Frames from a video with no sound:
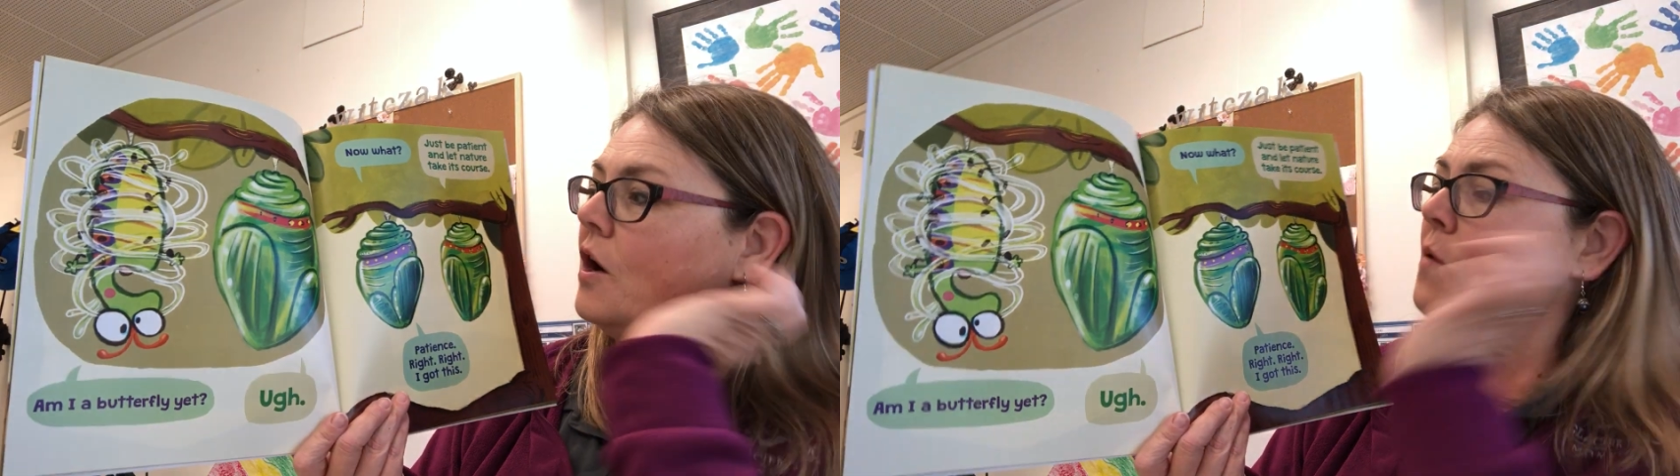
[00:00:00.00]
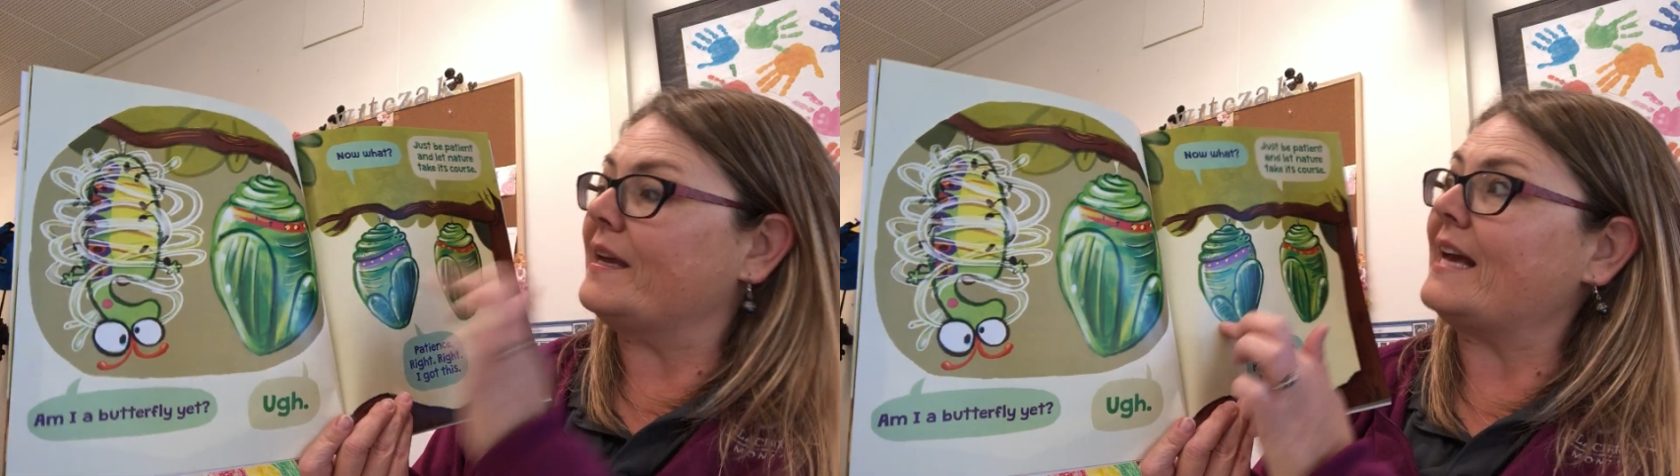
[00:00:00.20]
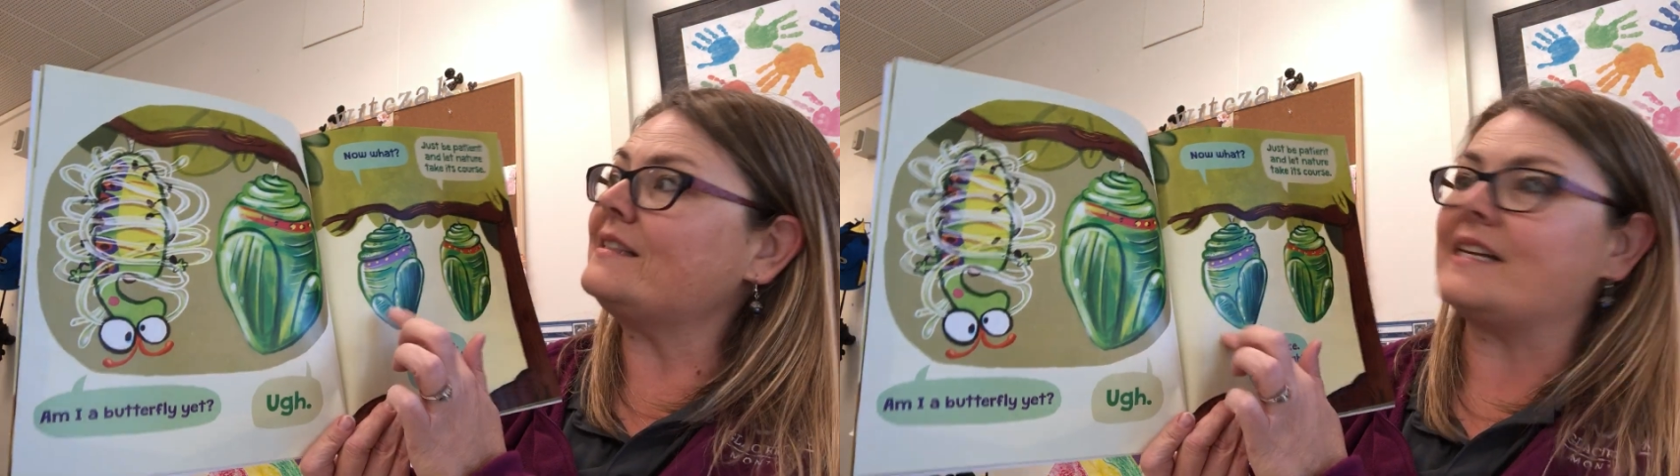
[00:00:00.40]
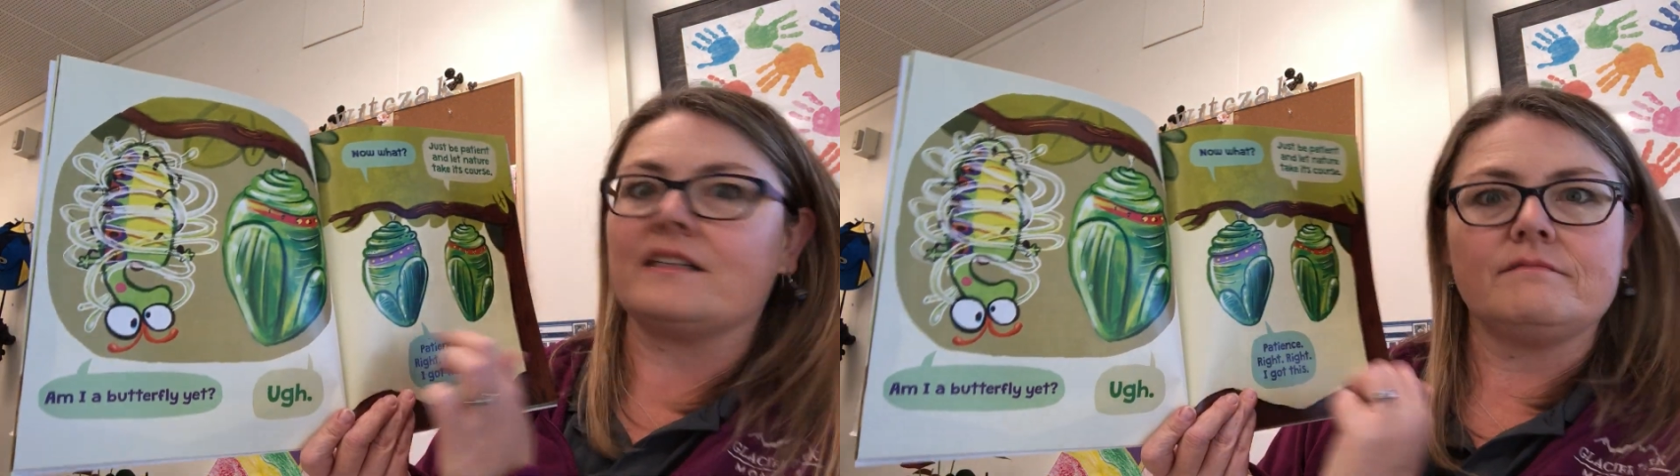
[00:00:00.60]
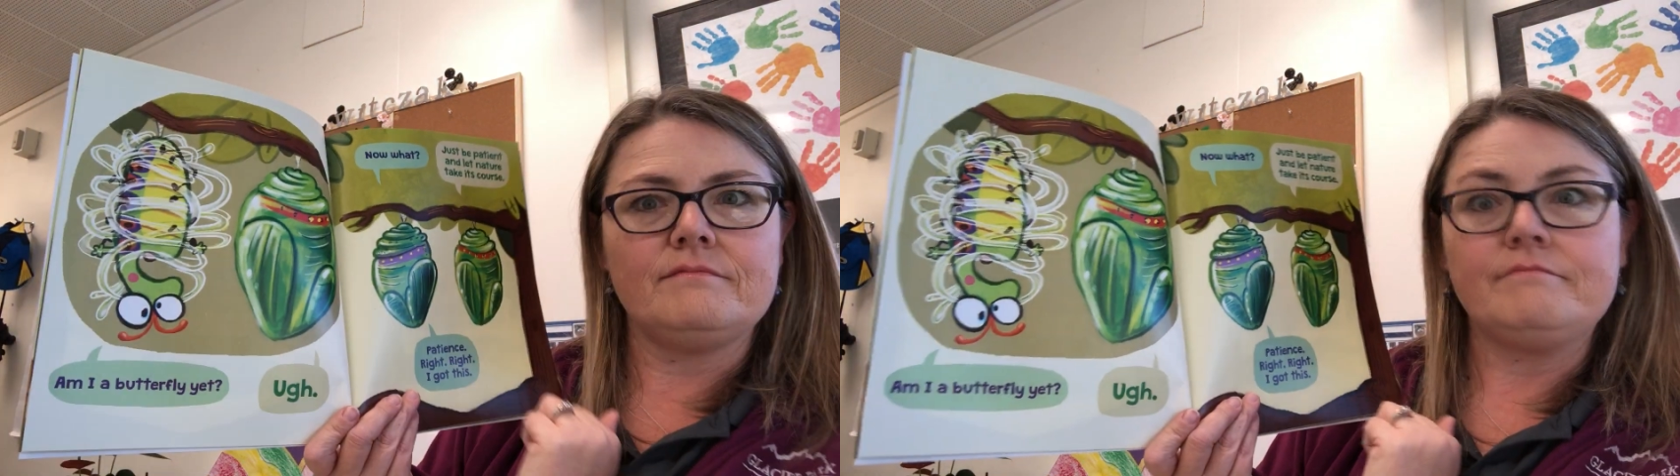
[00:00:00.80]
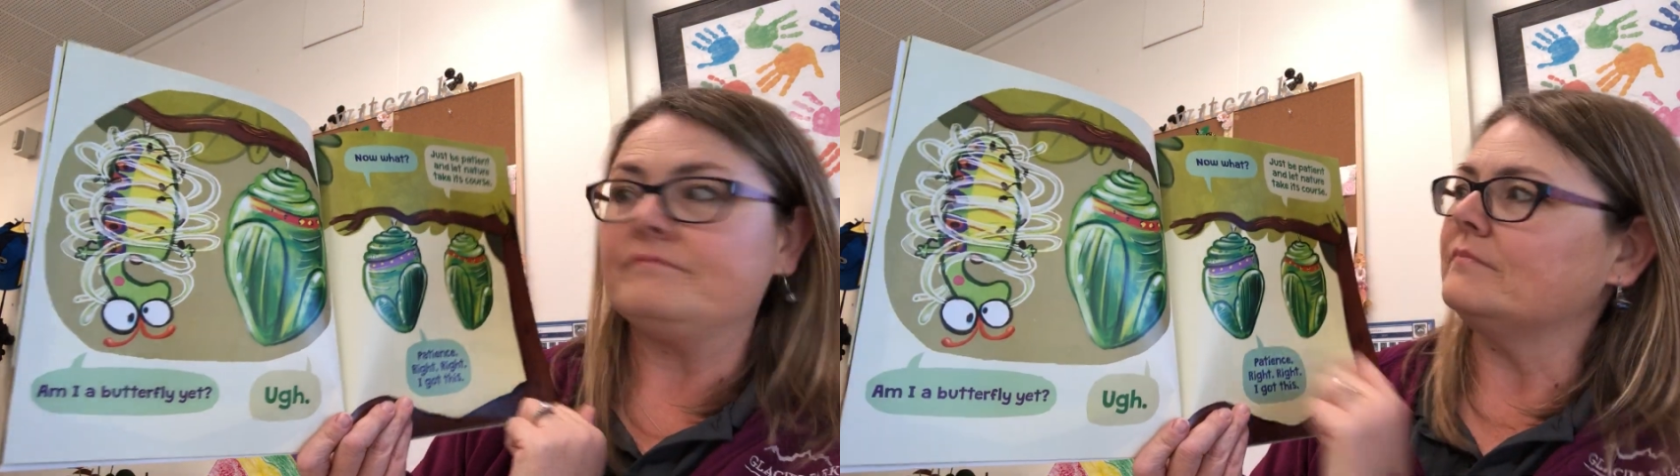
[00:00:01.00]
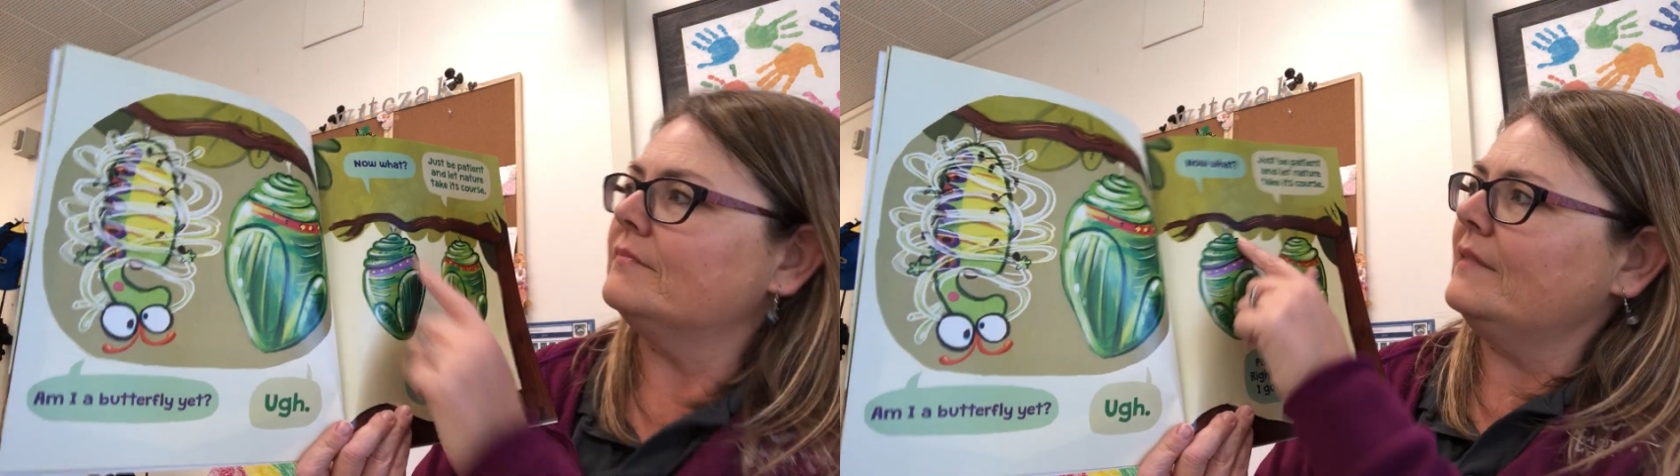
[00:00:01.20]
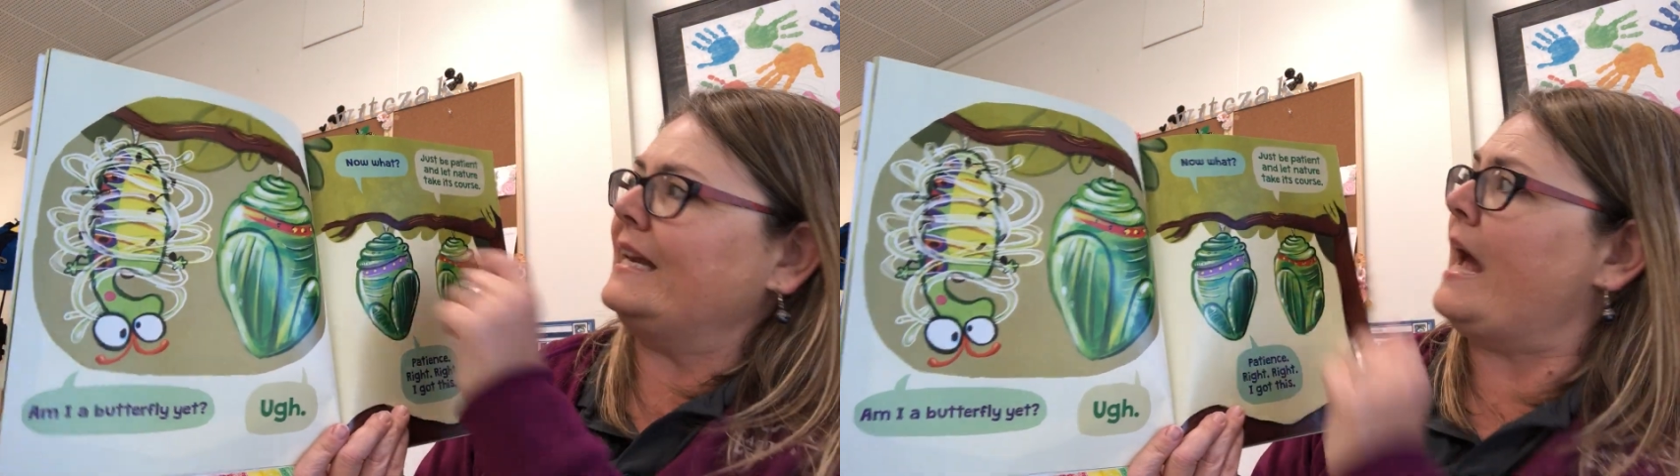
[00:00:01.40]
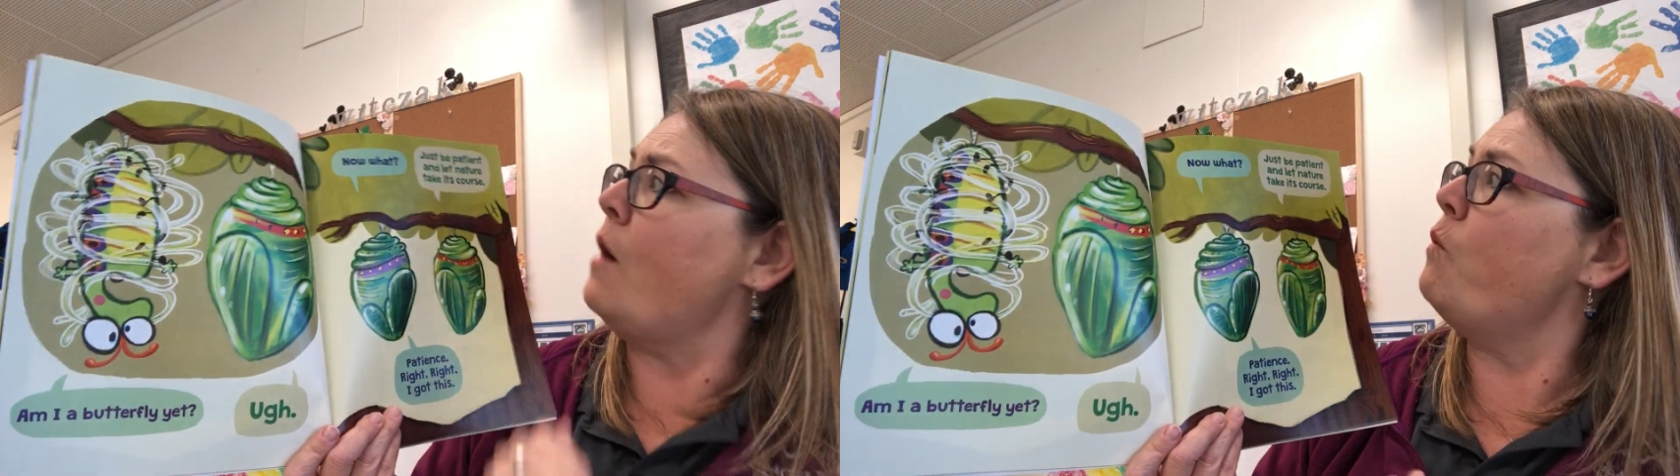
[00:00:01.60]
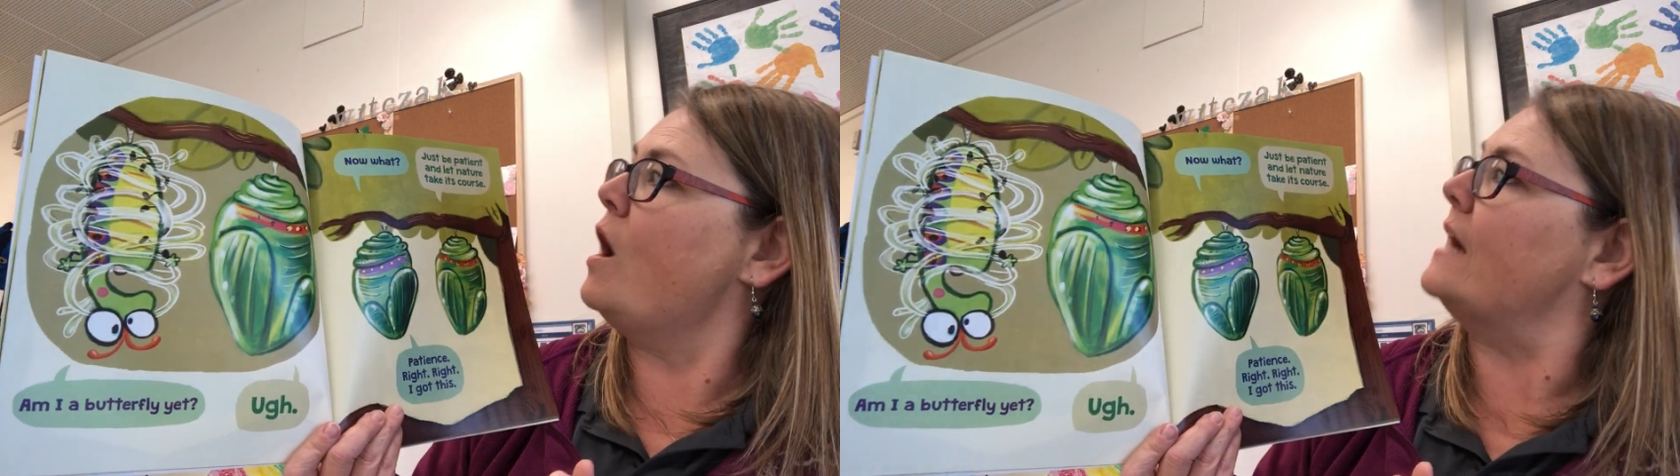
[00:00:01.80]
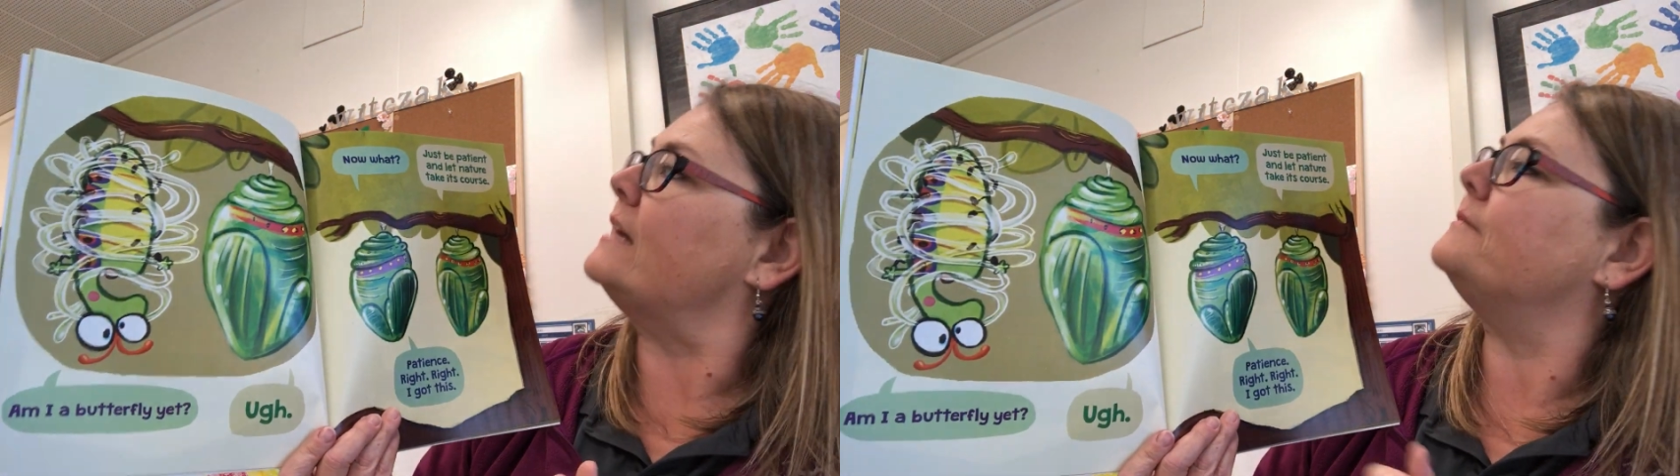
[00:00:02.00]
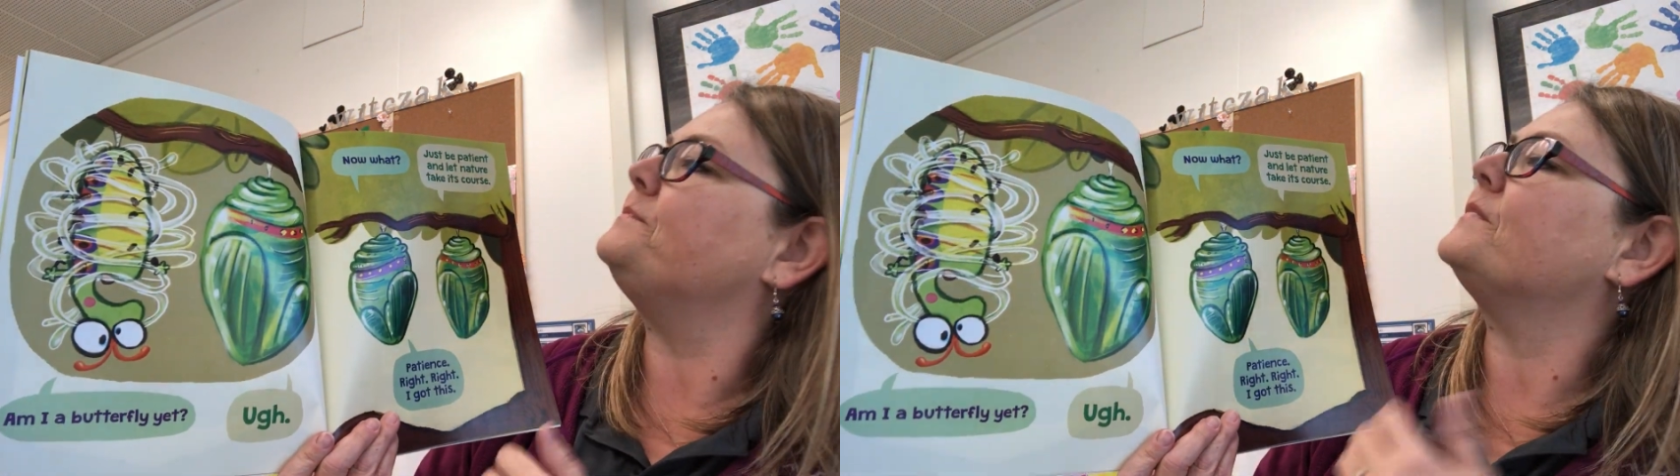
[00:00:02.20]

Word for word: Oh, he gets it. Now what?